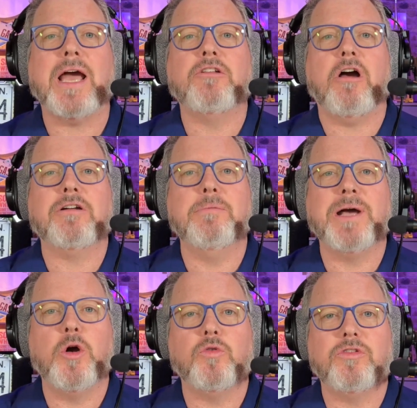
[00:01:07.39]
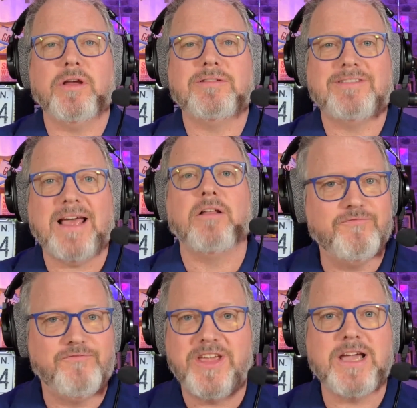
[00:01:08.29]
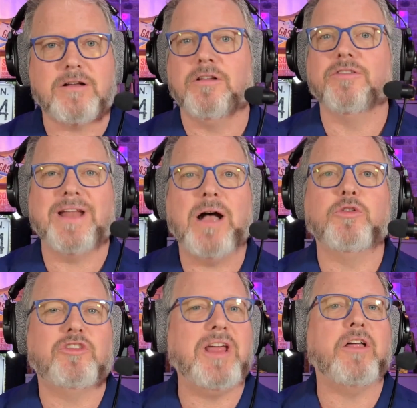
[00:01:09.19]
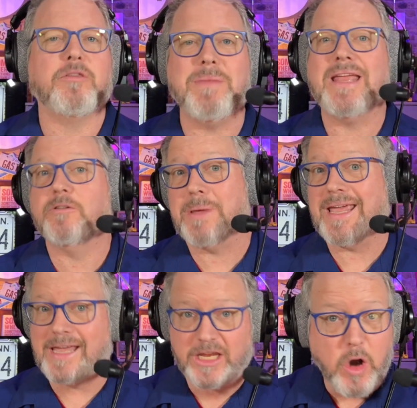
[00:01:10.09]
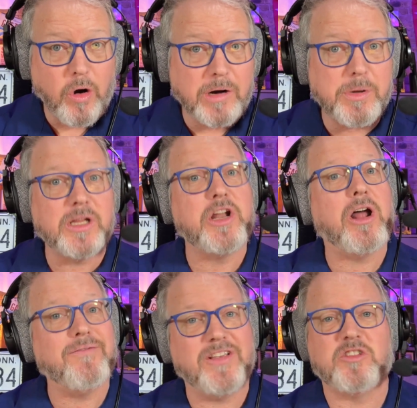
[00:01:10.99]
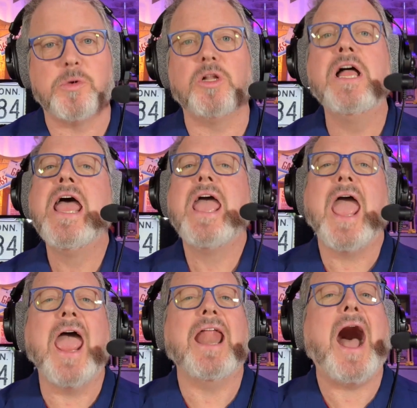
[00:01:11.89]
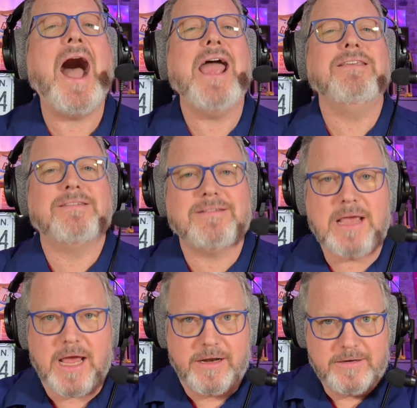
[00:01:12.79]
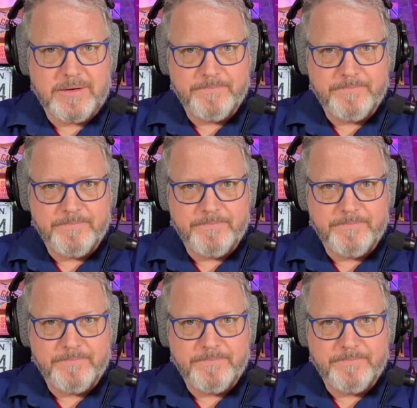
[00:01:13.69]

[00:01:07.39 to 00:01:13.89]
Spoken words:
I talked about stealth vehicles and how stealth means being ignorable and not invisible, and I said